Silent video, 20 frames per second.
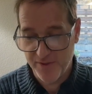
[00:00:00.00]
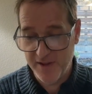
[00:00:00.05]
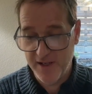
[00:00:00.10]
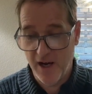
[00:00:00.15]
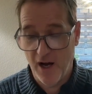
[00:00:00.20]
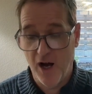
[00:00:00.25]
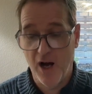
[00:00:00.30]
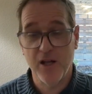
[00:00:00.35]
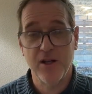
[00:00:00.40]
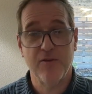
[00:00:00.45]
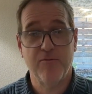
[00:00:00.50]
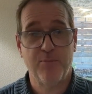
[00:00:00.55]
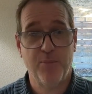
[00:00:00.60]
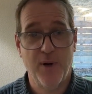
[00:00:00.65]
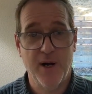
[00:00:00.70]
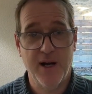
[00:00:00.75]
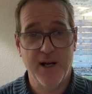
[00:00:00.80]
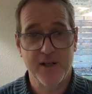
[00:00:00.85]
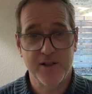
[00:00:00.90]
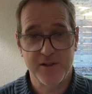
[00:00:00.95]
The olive
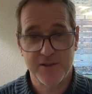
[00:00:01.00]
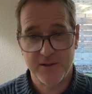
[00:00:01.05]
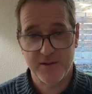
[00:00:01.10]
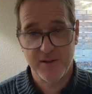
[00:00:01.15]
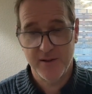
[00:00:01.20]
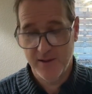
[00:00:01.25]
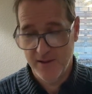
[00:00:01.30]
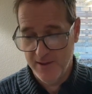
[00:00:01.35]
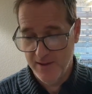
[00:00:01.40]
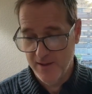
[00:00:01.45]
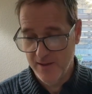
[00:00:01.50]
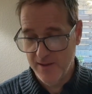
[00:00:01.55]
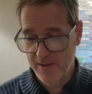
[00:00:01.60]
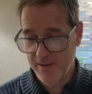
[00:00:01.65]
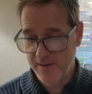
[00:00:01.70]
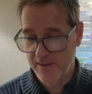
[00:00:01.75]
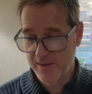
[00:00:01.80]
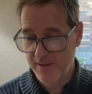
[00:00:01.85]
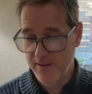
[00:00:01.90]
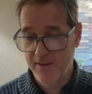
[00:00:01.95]
branch.
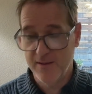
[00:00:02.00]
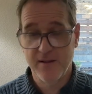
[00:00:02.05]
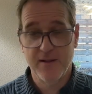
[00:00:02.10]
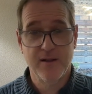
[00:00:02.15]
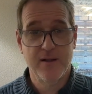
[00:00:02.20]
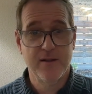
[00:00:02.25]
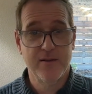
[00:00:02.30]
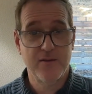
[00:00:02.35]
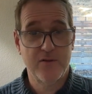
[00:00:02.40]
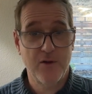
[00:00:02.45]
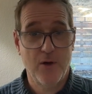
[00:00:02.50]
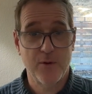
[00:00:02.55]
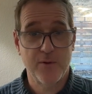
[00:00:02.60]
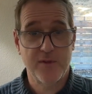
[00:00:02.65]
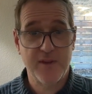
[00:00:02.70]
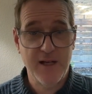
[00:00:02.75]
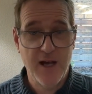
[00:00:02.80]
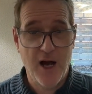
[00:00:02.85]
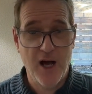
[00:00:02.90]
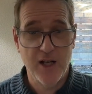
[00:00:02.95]
So
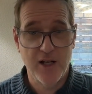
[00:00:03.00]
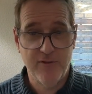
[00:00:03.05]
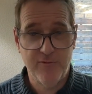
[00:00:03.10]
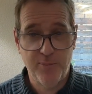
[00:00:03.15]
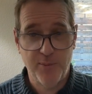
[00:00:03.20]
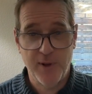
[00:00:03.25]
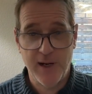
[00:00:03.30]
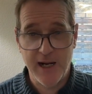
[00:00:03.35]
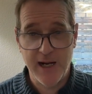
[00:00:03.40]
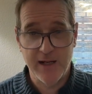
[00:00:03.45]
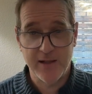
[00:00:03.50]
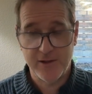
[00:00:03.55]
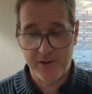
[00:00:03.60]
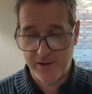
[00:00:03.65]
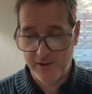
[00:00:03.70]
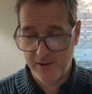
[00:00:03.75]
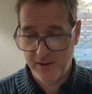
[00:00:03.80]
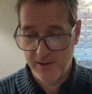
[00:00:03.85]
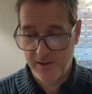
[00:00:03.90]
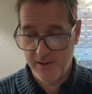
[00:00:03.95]
the olive
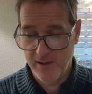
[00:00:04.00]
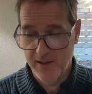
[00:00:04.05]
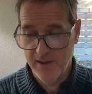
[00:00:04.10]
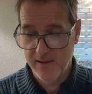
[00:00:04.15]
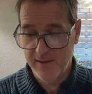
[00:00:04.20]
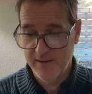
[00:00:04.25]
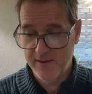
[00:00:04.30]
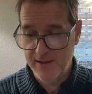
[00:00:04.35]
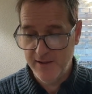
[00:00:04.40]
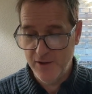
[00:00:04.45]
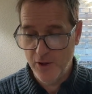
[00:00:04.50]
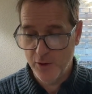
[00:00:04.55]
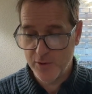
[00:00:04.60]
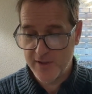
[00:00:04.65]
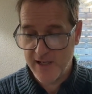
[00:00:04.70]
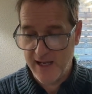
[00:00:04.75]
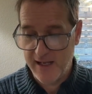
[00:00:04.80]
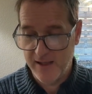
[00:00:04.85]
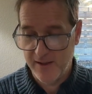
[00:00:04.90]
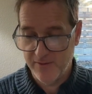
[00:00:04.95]
branch,
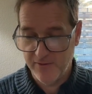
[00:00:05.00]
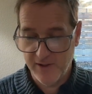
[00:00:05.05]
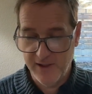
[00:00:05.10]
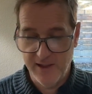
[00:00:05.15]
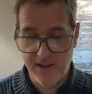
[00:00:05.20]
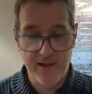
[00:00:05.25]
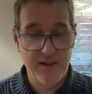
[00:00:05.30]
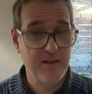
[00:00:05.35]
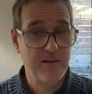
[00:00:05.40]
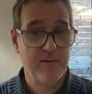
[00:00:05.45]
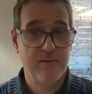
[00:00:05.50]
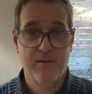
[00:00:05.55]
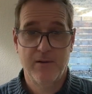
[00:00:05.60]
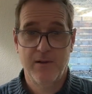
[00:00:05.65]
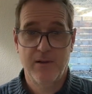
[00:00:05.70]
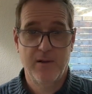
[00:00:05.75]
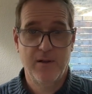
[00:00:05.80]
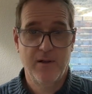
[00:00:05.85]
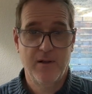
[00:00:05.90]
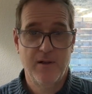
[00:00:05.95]
denotatively,
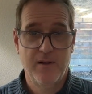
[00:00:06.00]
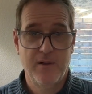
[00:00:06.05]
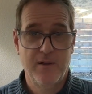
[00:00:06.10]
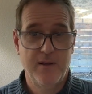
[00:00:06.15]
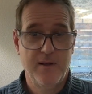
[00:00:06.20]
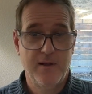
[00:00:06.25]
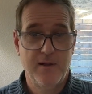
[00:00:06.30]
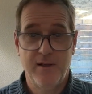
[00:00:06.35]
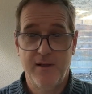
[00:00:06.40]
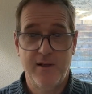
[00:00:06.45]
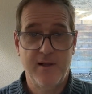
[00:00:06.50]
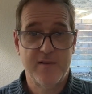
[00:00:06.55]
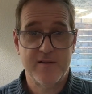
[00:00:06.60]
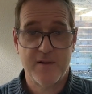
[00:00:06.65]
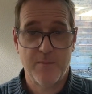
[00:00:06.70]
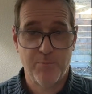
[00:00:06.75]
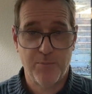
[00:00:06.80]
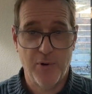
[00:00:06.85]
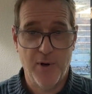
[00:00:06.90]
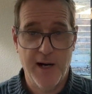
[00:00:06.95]
it's
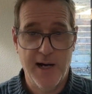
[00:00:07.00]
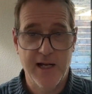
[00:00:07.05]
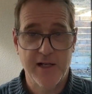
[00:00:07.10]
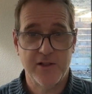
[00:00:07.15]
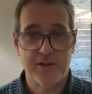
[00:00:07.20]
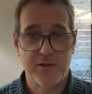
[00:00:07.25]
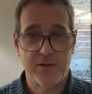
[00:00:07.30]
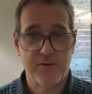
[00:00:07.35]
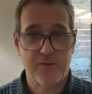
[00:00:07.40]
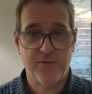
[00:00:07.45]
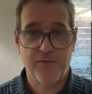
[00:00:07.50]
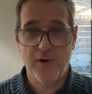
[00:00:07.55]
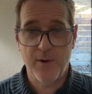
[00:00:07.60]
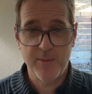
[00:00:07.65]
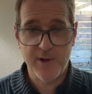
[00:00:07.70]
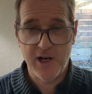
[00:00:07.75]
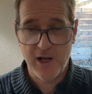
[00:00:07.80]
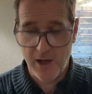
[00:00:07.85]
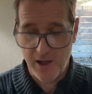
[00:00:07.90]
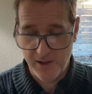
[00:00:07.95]
a branch
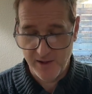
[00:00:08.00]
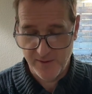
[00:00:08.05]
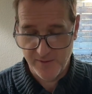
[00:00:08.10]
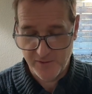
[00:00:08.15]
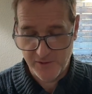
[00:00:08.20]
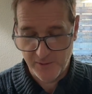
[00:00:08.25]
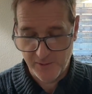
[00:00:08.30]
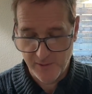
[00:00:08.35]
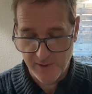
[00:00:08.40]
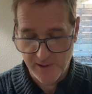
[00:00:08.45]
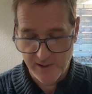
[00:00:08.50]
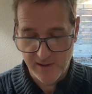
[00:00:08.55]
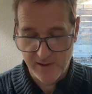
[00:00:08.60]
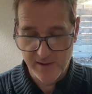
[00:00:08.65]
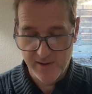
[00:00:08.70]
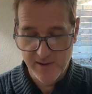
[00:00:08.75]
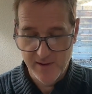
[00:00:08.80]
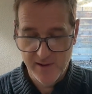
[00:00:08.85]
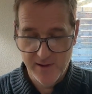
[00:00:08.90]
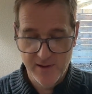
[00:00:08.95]
from an olive tree.
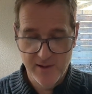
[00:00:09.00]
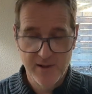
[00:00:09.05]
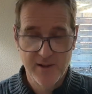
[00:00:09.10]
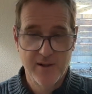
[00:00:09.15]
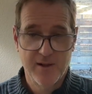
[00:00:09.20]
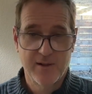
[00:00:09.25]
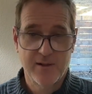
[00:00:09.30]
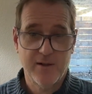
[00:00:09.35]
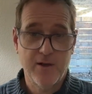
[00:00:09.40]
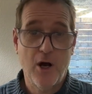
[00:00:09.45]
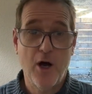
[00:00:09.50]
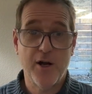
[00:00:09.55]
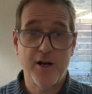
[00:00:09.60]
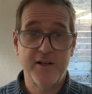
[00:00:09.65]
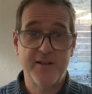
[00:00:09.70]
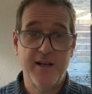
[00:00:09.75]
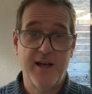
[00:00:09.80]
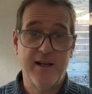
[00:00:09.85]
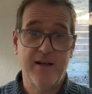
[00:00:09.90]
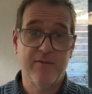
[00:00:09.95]

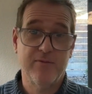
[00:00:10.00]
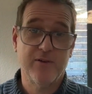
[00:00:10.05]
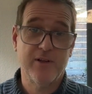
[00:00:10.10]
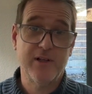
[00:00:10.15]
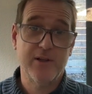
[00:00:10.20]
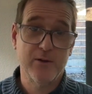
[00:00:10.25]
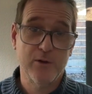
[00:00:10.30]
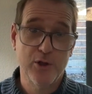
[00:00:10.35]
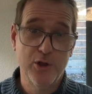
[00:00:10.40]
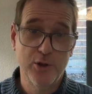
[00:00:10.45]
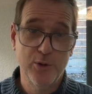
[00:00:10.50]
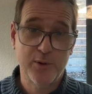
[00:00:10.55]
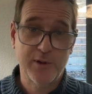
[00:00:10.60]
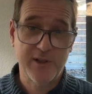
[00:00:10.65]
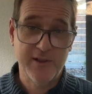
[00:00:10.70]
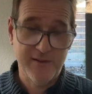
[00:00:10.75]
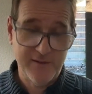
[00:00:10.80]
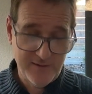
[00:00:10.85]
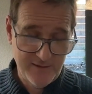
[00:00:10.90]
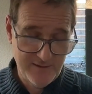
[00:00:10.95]
Connotatively,
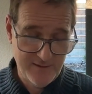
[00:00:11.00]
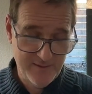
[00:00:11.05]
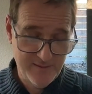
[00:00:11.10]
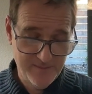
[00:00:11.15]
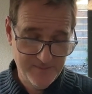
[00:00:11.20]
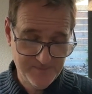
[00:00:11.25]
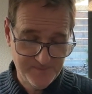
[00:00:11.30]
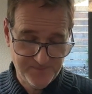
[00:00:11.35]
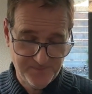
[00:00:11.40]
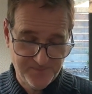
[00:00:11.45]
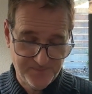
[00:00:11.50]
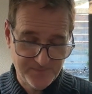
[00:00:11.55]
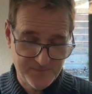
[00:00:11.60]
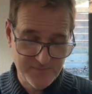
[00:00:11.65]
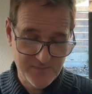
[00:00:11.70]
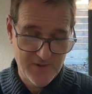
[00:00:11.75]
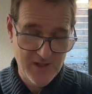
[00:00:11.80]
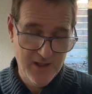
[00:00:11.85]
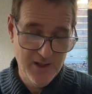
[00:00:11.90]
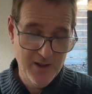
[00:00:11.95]
Lucas,
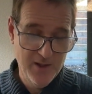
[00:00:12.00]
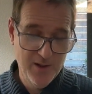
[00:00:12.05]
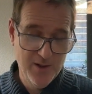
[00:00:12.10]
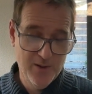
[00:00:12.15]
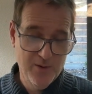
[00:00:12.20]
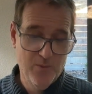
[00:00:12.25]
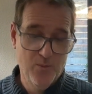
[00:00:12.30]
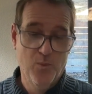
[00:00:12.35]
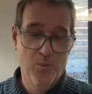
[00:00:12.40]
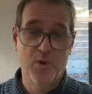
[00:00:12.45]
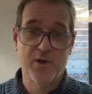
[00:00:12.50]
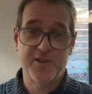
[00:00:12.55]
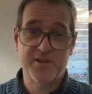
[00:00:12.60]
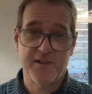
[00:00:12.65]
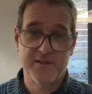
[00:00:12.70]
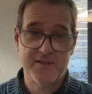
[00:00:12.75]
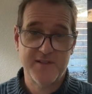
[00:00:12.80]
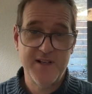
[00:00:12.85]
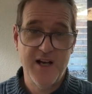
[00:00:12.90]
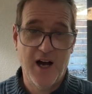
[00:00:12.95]
what
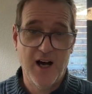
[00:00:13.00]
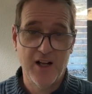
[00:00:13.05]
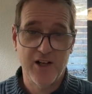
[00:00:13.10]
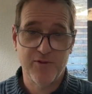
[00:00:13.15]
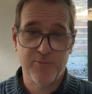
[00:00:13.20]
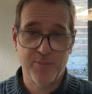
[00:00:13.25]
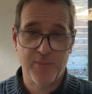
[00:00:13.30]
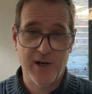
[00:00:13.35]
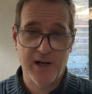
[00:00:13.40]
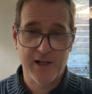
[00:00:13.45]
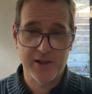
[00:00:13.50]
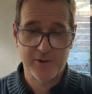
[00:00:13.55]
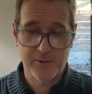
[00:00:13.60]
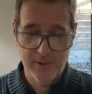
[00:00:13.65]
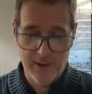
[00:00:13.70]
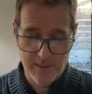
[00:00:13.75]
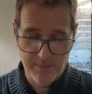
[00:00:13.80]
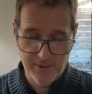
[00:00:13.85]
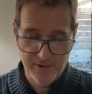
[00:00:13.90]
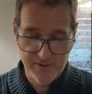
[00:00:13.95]
does the olive branch
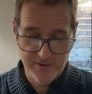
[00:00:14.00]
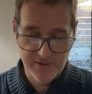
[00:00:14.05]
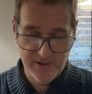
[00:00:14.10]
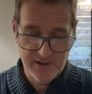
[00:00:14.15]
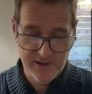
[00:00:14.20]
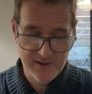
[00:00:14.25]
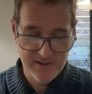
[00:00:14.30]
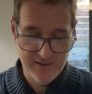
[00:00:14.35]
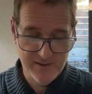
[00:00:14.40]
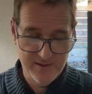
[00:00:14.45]
represent?